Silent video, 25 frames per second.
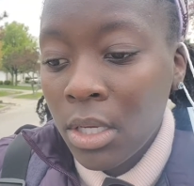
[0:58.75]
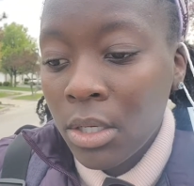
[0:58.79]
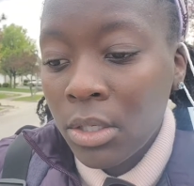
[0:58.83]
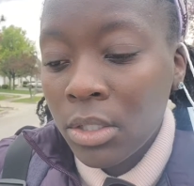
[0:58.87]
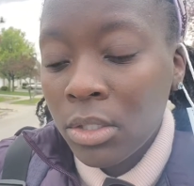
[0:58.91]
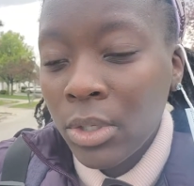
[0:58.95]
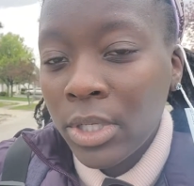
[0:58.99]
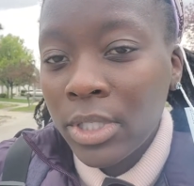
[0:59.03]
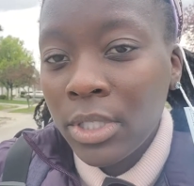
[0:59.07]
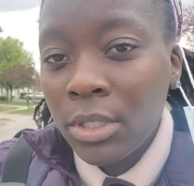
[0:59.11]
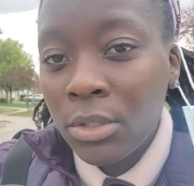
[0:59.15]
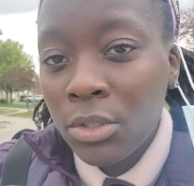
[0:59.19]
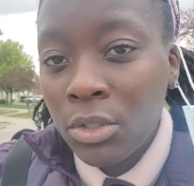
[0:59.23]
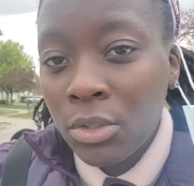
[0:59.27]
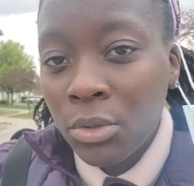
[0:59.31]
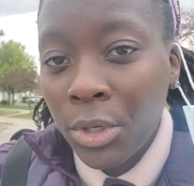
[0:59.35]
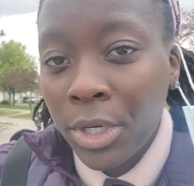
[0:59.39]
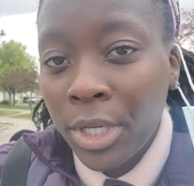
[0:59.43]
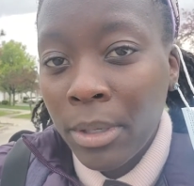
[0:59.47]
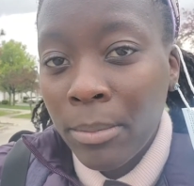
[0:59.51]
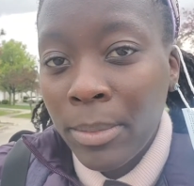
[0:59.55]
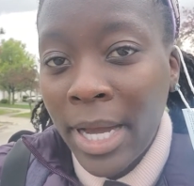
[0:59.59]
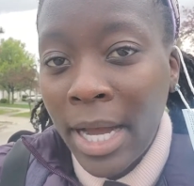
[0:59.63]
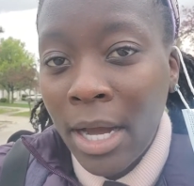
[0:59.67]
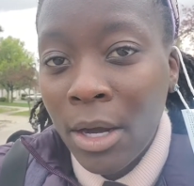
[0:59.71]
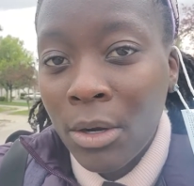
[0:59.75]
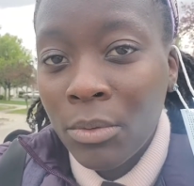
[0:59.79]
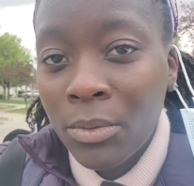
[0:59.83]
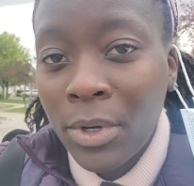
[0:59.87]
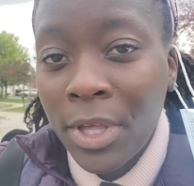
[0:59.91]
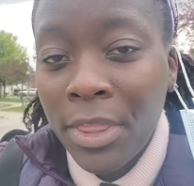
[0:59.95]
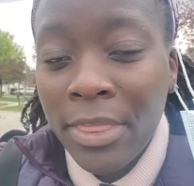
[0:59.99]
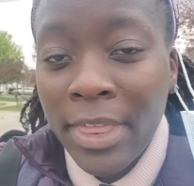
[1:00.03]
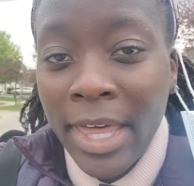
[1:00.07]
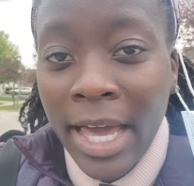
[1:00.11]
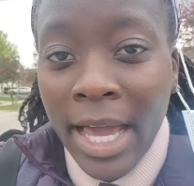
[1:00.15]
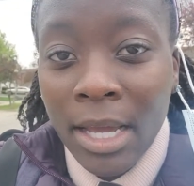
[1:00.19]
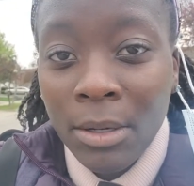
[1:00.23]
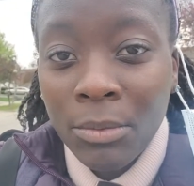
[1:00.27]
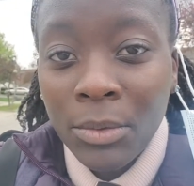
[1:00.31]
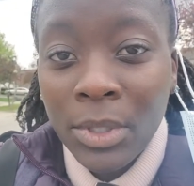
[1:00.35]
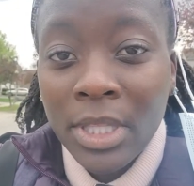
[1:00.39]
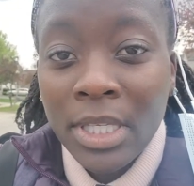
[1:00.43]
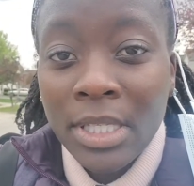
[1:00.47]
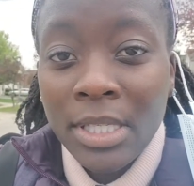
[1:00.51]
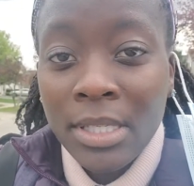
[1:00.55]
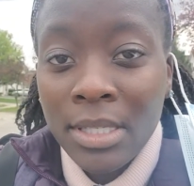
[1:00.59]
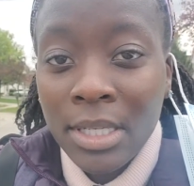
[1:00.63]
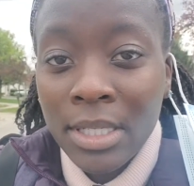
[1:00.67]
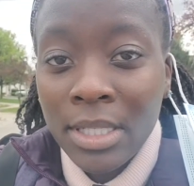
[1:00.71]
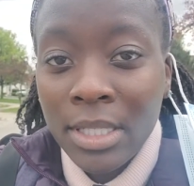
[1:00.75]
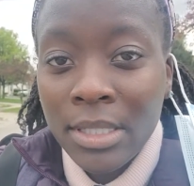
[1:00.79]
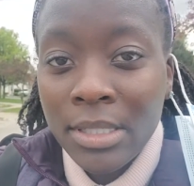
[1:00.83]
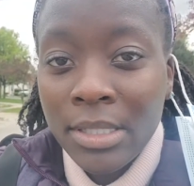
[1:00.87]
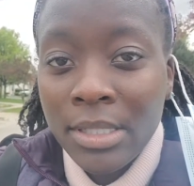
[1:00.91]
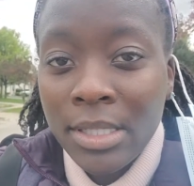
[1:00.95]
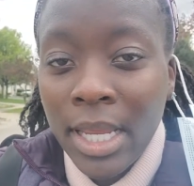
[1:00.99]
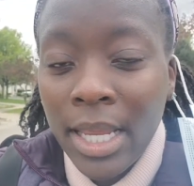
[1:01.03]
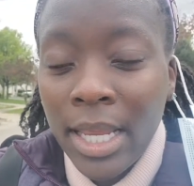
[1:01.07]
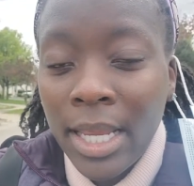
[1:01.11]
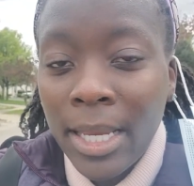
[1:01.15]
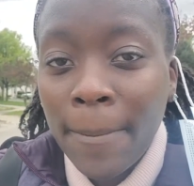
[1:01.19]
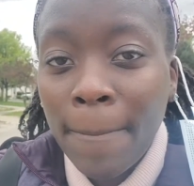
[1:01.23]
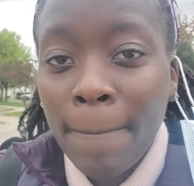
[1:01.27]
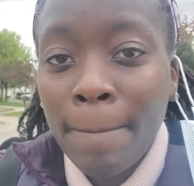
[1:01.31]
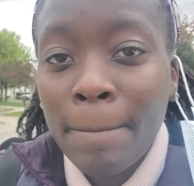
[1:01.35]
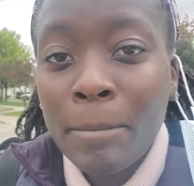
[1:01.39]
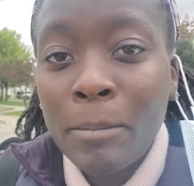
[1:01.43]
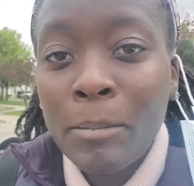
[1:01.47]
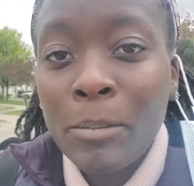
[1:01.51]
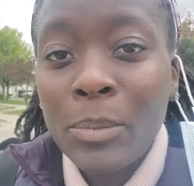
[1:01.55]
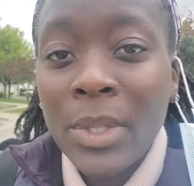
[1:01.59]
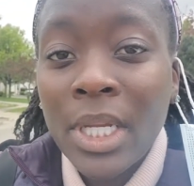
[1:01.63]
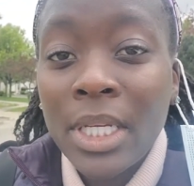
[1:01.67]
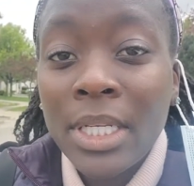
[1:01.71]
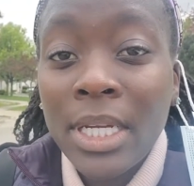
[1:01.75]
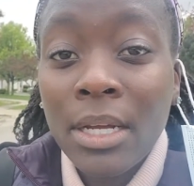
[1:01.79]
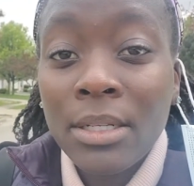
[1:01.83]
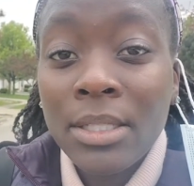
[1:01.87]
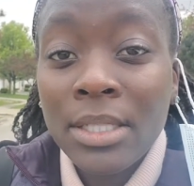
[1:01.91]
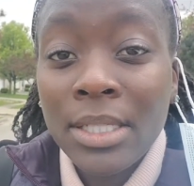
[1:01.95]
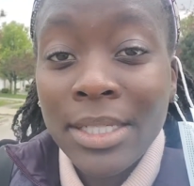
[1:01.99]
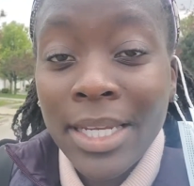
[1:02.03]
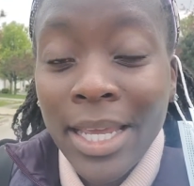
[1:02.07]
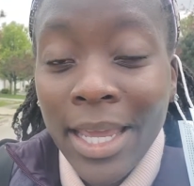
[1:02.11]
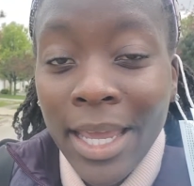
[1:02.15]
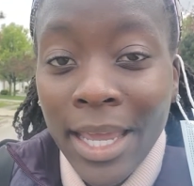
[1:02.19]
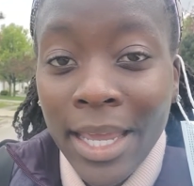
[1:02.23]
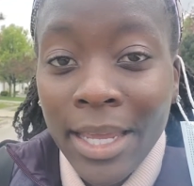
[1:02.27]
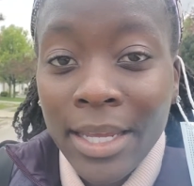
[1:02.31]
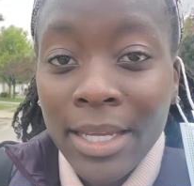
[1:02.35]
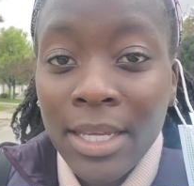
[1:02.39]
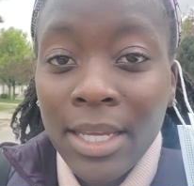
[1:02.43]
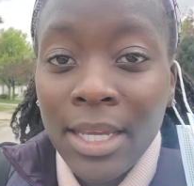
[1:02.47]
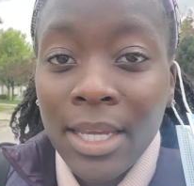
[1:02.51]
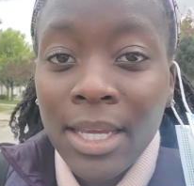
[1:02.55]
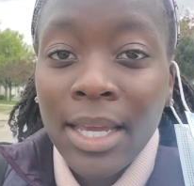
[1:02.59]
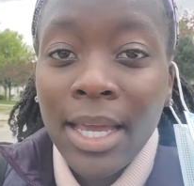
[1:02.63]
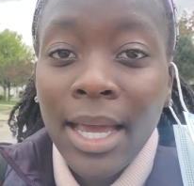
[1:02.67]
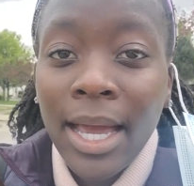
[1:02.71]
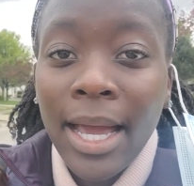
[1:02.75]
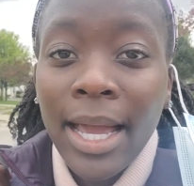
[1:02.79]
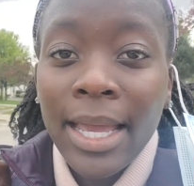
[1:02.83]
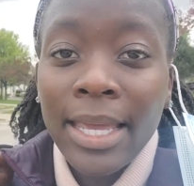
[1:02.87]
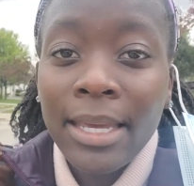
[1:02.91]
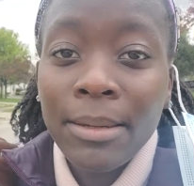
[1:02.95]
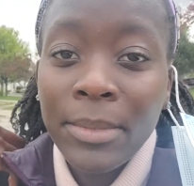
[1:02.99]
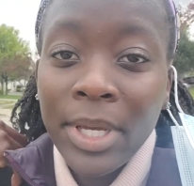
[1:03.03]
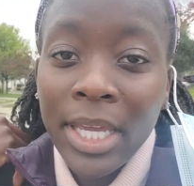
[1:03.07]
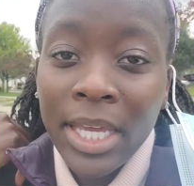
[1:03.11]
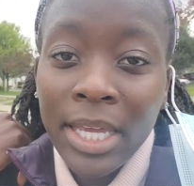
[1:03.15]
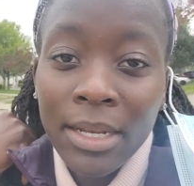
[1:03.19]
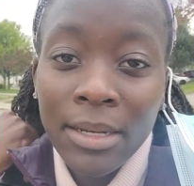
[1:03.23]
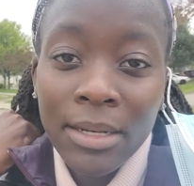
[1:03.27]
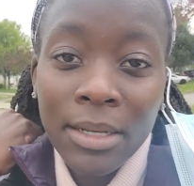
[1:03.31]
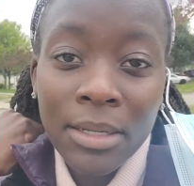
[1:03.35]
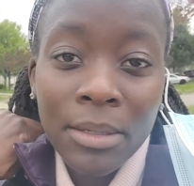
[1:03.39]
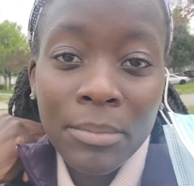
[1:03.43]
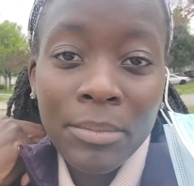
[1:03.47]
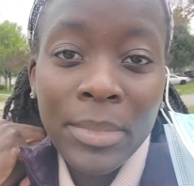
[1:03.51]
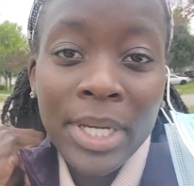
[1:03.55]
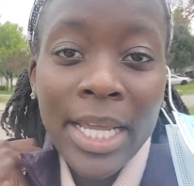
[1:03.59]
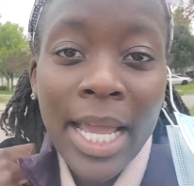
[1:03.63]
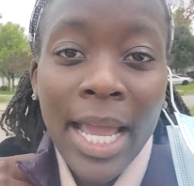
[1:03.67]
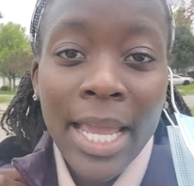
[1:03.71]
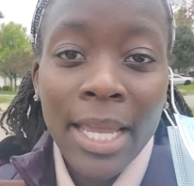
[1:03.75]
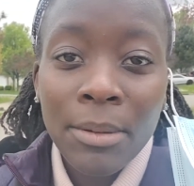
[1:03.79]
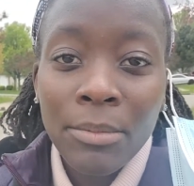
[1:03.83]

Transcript: So I did a story about what that and what the city is saying. Now today, I am in Ma'Khia